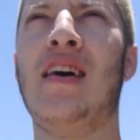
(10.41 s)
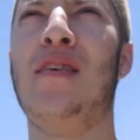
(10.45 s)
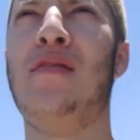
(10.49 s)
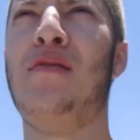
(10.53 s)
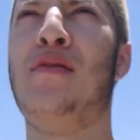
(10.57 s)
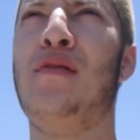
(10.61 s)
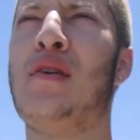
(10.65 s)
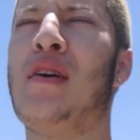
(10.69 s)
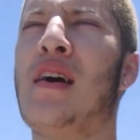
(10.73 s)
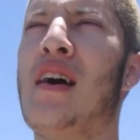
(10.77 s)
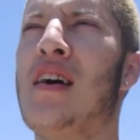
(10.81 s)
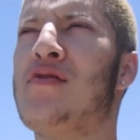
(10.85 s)

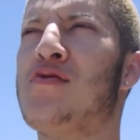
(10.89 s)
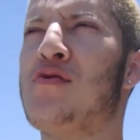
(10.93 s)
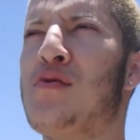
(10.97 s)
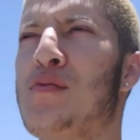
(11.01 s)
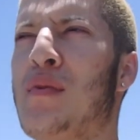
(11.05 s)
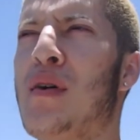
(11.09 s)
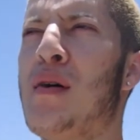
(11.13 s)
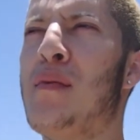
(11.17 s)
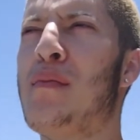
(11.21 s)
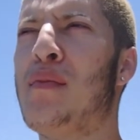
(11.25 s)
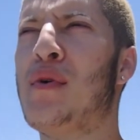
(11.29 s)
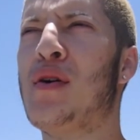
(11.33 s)
if you guys
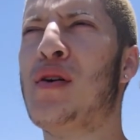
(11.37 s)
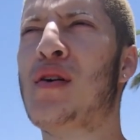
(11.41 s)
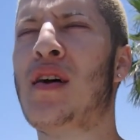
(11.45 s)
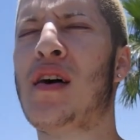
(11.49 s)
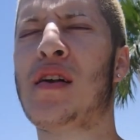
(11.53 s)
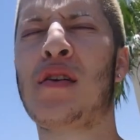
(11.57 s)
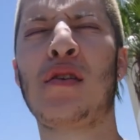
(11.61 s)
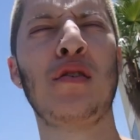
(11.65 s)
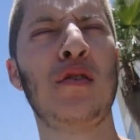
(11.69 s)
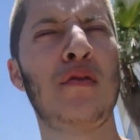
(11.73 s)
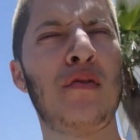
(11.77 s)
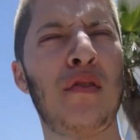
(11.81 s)
remember
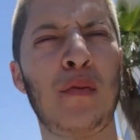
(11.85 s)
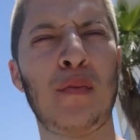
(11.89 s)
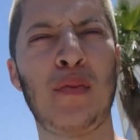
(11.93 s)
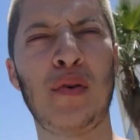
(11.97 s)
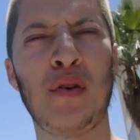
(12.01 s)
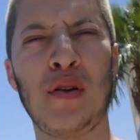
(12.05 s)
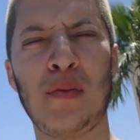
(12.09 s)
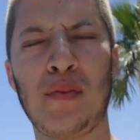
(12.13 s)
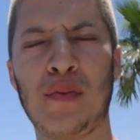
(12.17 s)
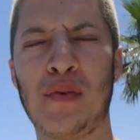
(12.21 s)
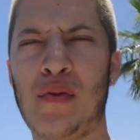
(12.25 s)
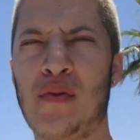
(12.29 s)
i don't know if i
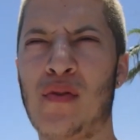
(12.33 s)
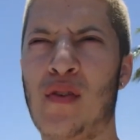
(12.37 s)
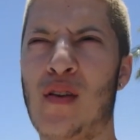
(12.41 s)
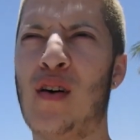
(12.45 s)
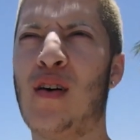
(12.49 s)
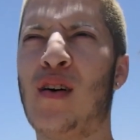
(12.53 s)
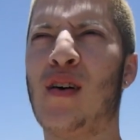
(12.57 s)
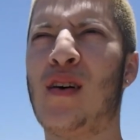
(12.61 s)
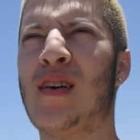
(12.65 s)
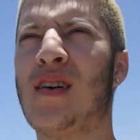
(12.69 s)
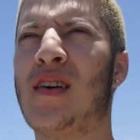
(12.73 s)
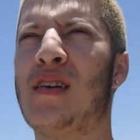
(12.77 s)
put up the
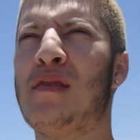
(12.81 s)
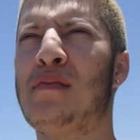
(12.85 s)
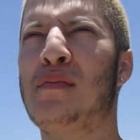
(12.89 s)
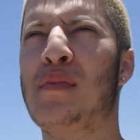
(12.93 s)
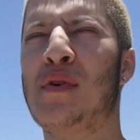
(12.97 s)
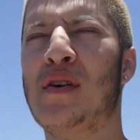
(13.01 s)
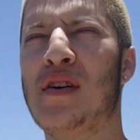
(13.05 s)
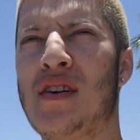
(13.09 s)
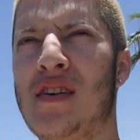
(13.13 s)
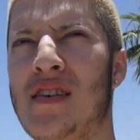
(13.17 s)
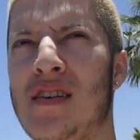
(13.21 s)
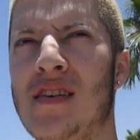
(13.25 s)
vlog
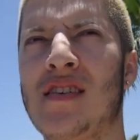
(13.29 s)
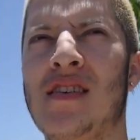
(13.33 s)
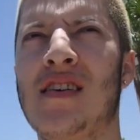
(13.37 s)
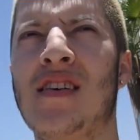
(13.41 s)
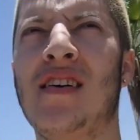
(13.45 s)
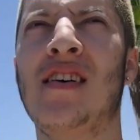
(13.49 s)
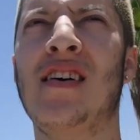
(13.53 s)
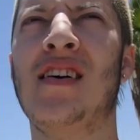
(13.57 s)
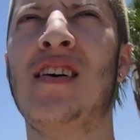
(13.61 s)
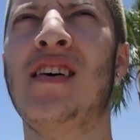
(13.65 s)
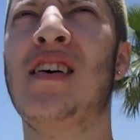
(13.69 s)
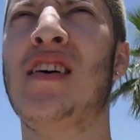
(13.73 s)
but
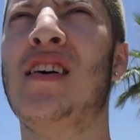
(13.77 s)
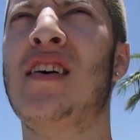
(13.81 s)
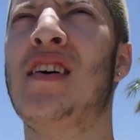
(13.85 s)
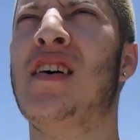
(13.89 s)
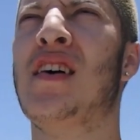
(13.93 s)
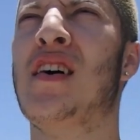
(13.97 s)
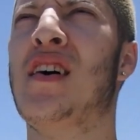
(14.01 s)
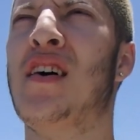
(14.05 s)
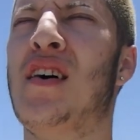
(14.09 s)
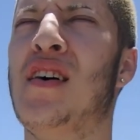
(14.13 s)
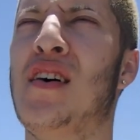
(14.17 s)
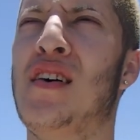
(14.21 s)

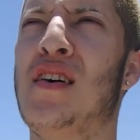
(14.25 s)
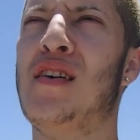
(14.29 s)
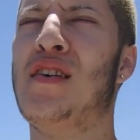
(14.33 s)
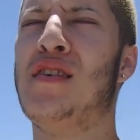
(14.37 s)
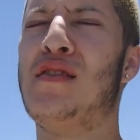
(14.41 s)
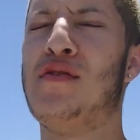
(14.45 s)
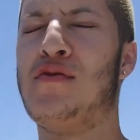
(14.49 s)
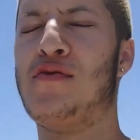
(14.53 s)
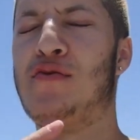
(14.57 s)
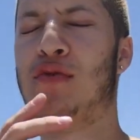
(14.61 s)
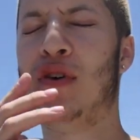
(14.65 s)
uh,